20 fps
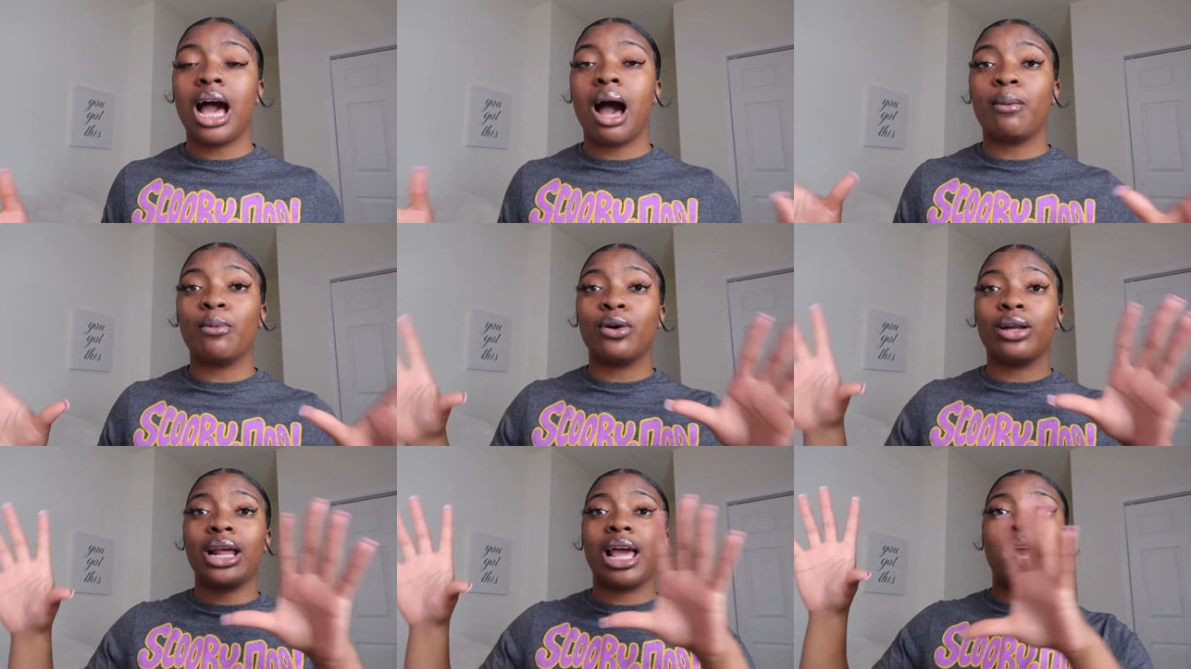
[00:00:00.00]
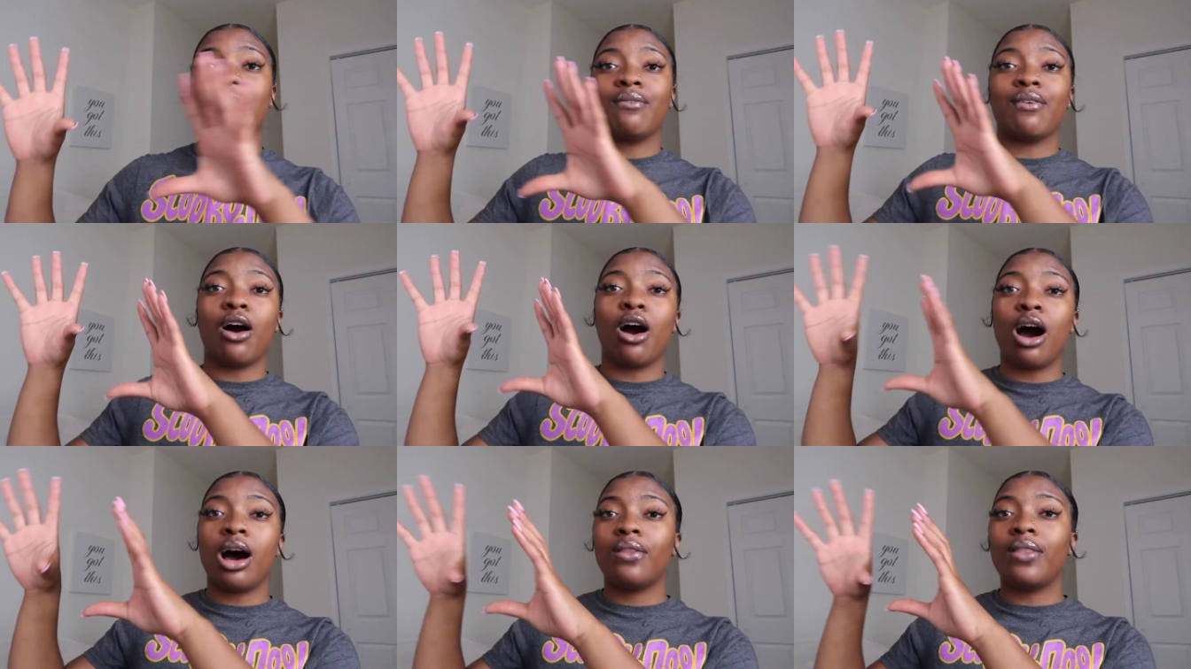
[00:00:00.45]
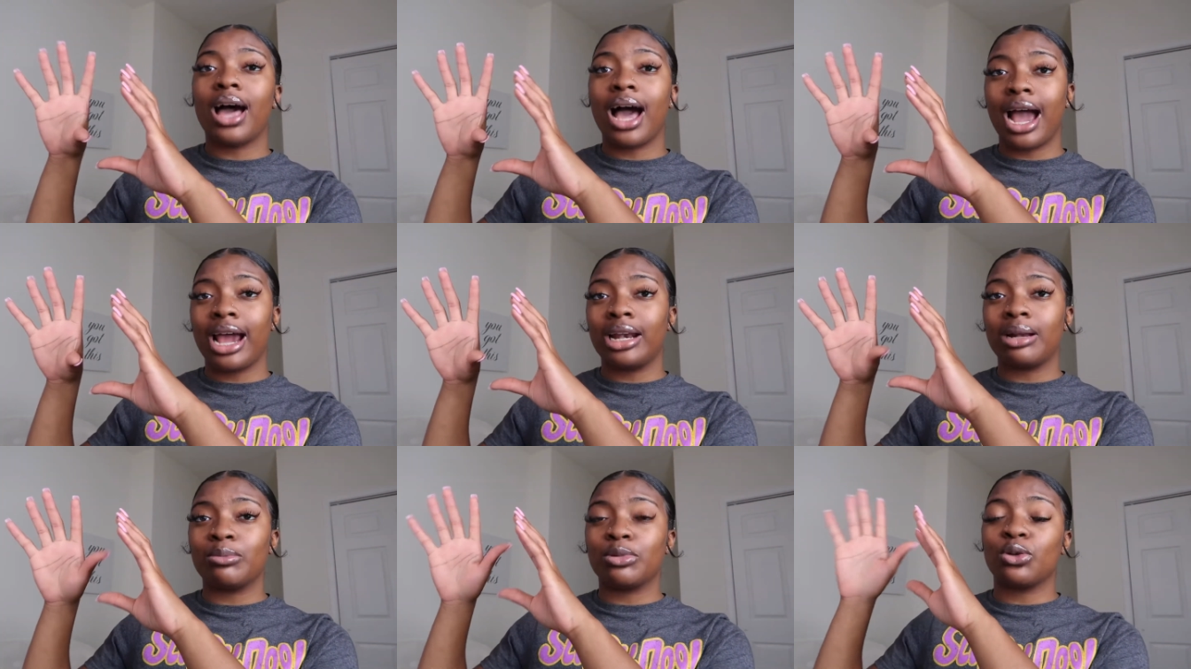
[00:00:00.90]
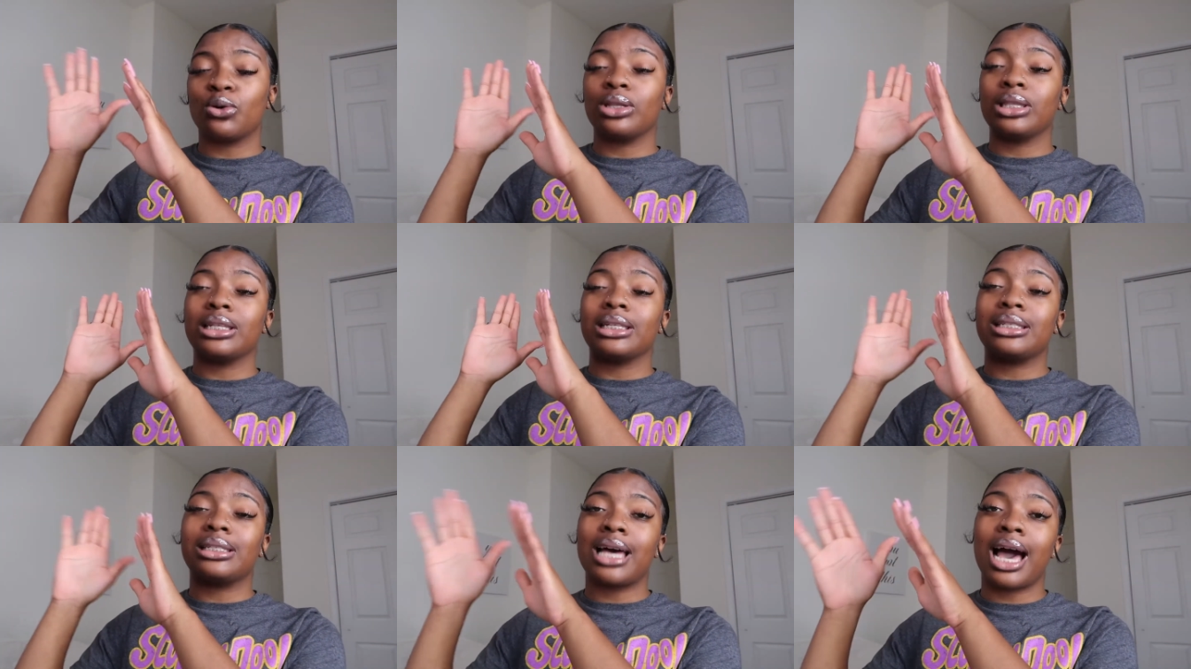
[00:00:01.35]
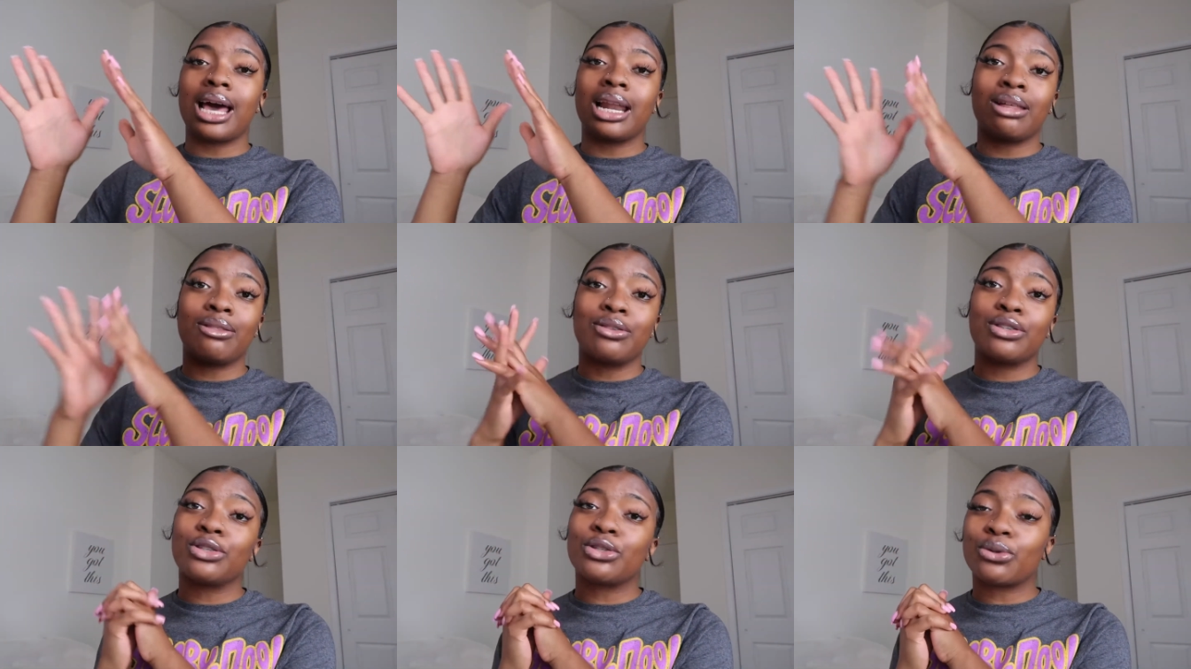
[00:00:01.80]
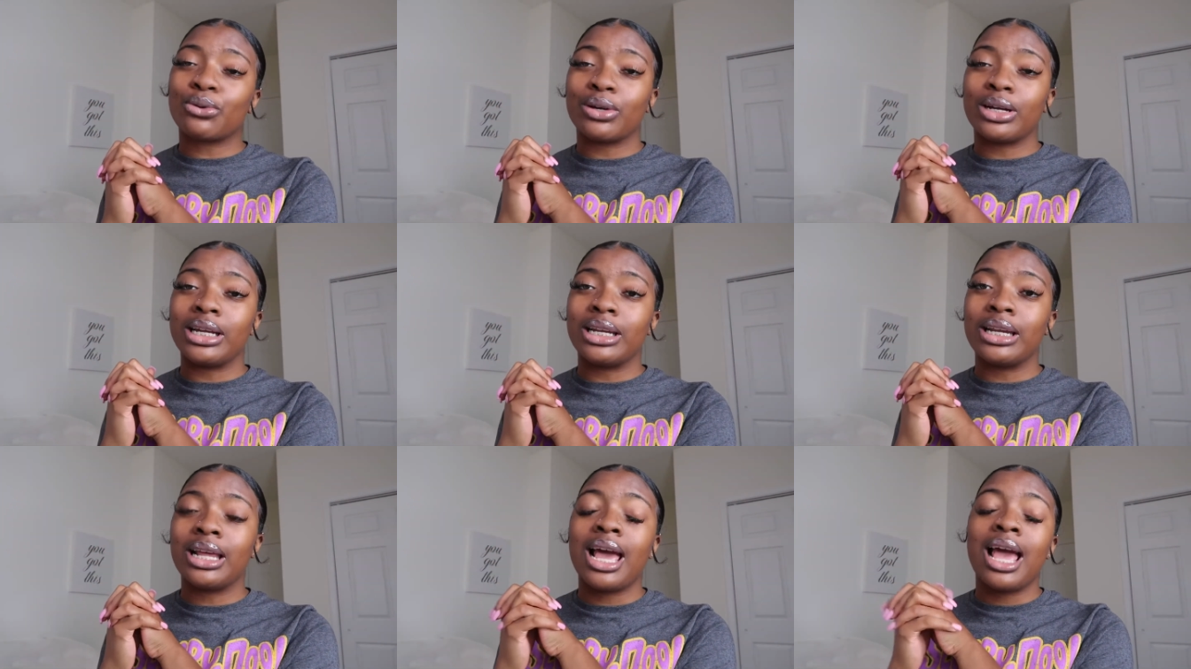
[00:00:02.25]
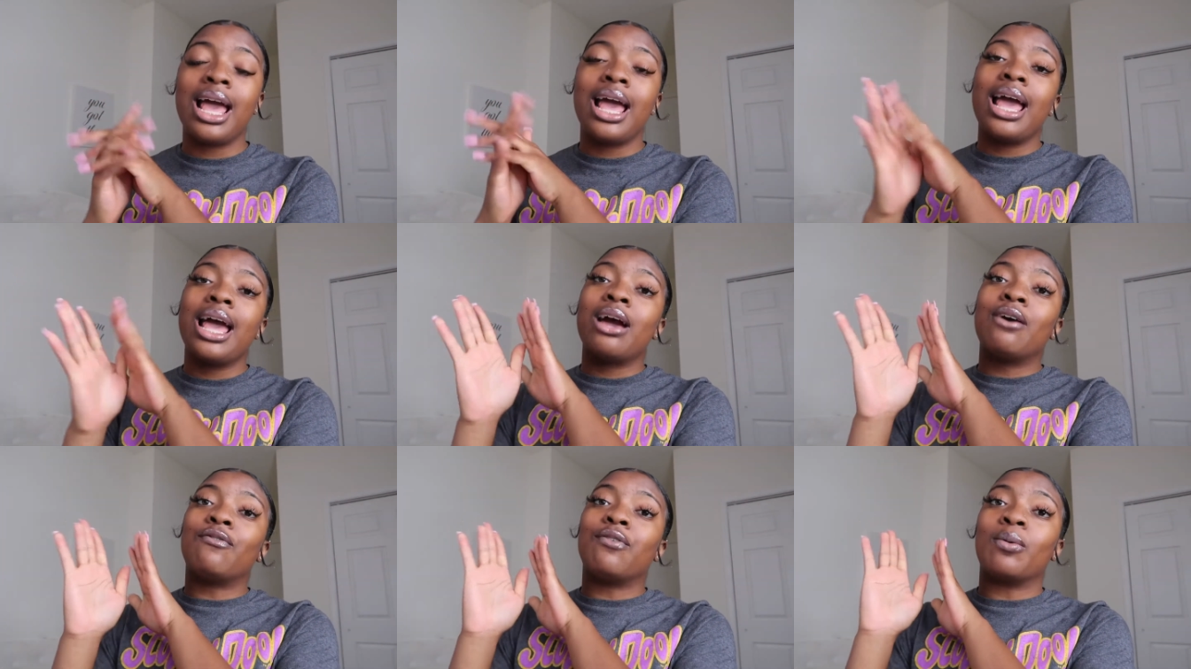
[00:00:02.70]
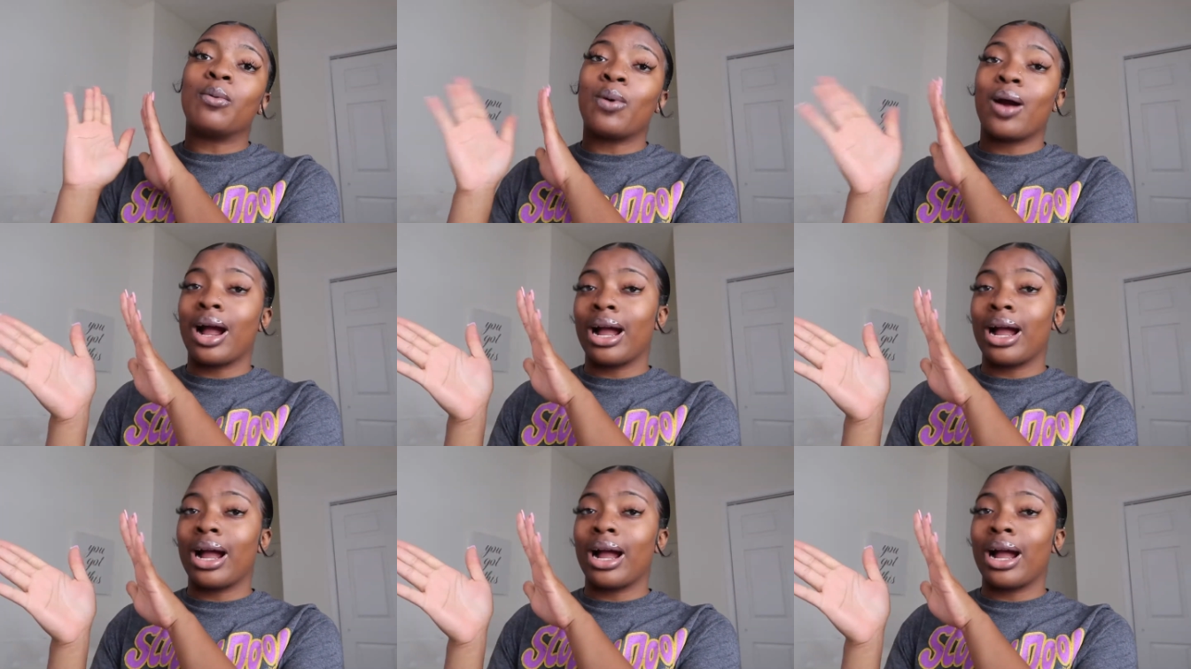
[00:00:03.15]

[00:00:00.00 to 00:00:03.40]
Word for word: i'm gonna have all the items on the side of the screen from where